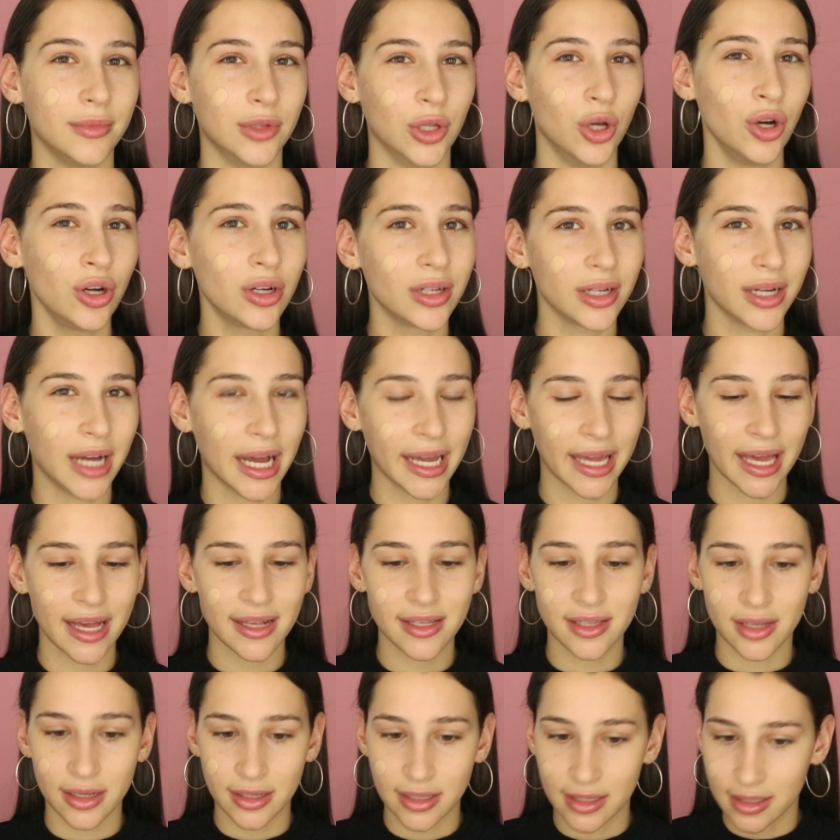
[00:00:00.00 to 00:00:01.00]
look, I
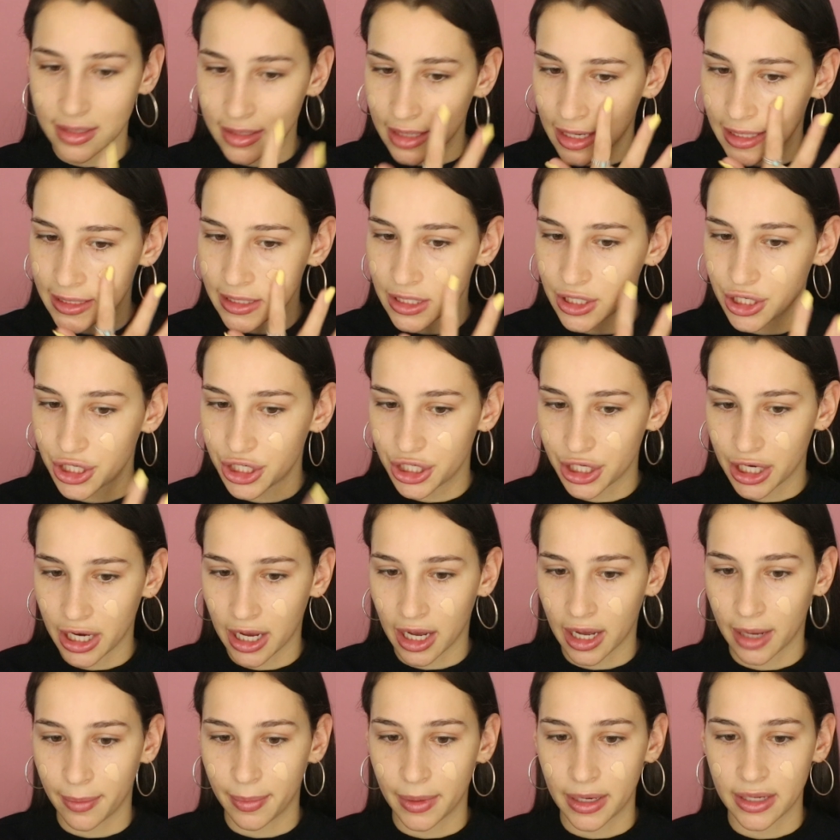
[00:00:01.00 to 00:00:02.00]
guess, because it's nice and
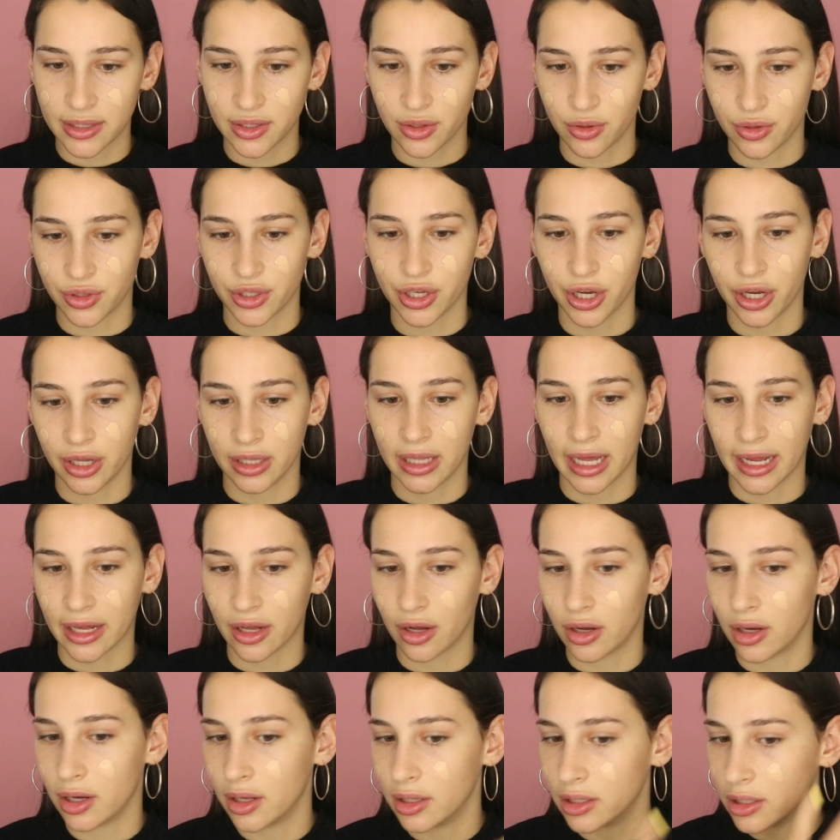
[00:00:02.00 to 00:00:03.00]
sheer, but it's also like
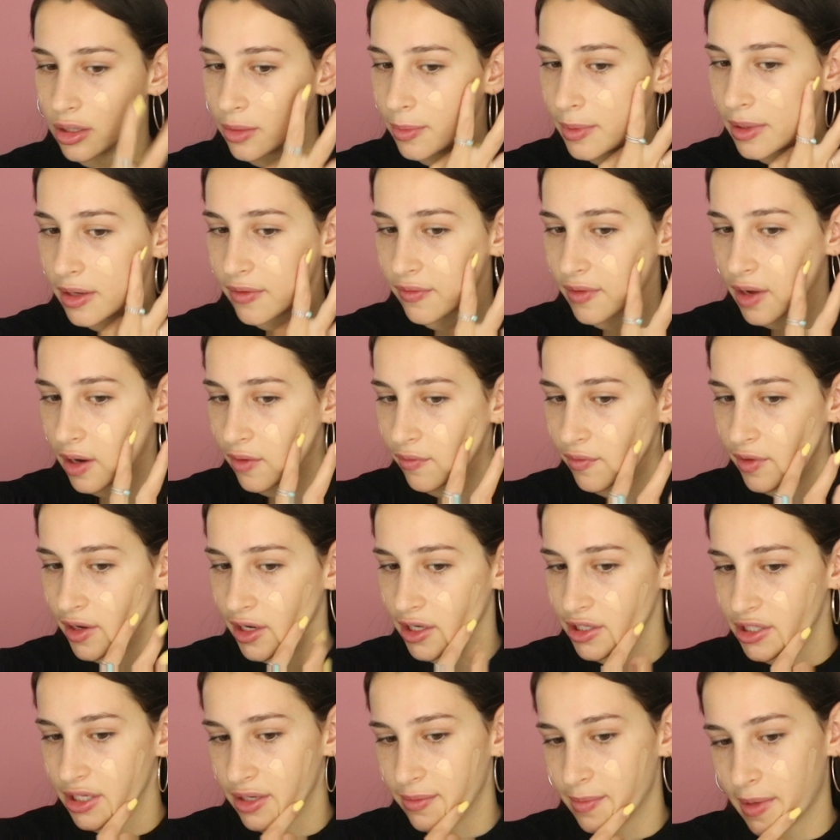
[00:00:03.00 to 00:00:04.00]
got a little bit of
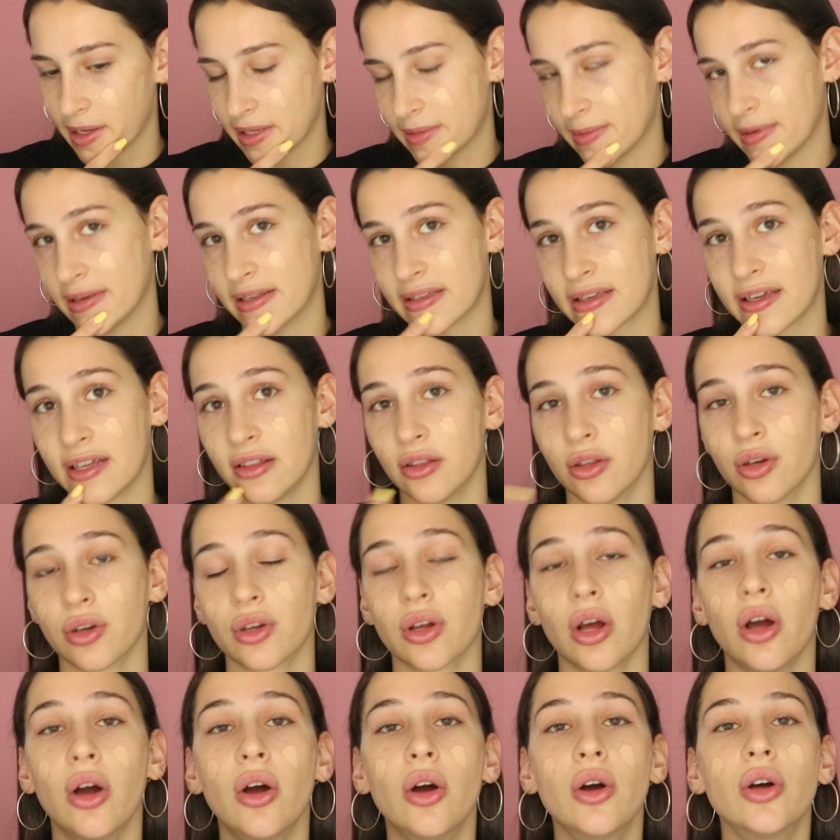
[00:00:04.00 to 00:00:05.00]
coverage and makes my skin
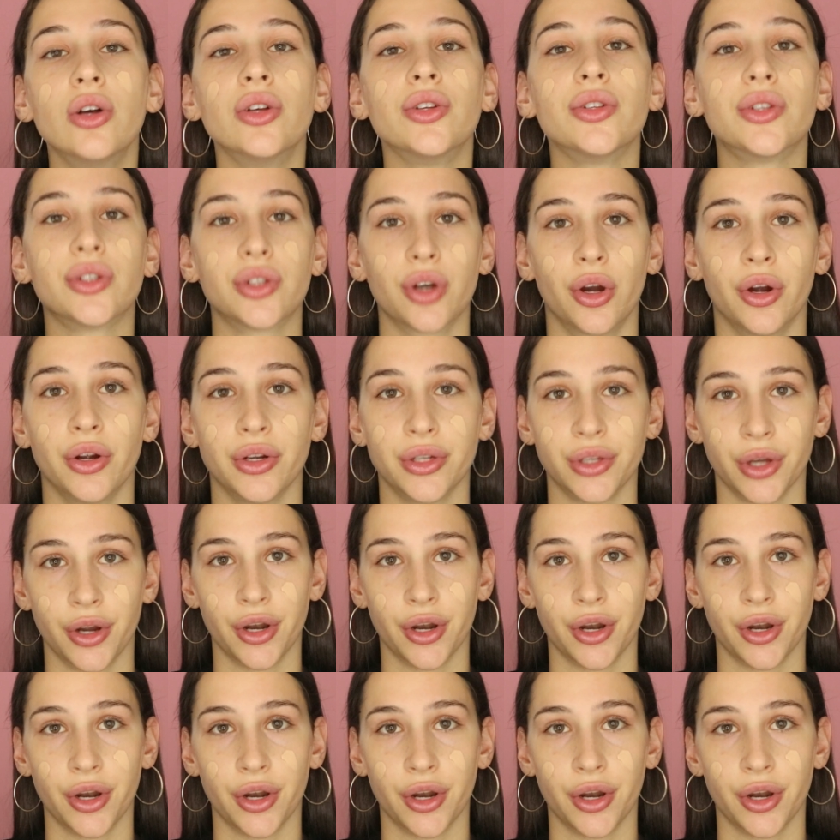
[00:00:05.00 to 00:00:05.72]
look so